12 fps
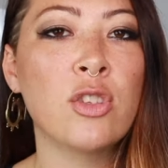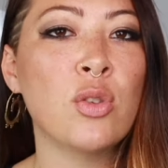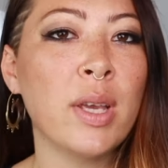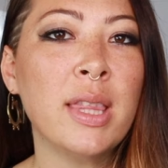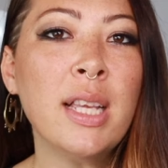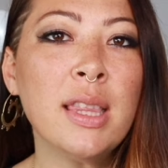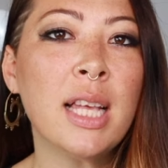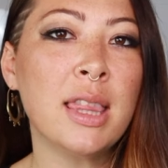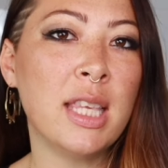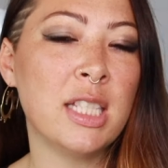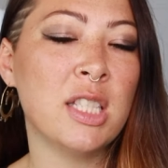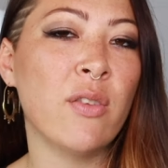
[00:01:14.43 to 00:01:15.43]
So I think
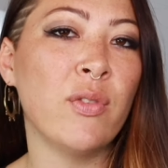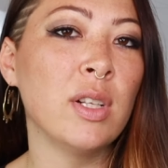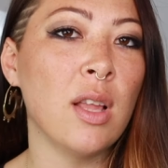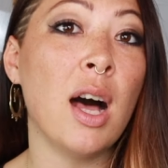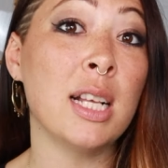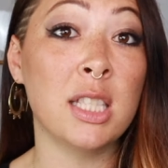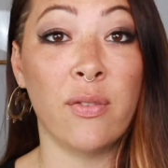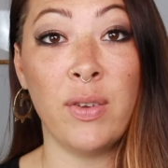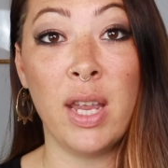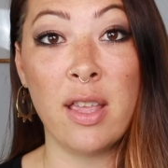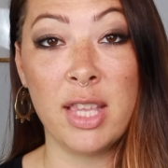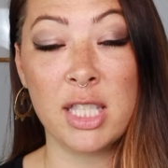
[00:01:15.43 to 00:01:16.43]
that this
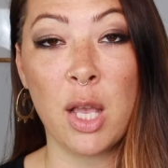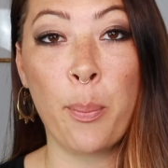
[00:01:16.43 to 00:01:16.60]
philosophy and this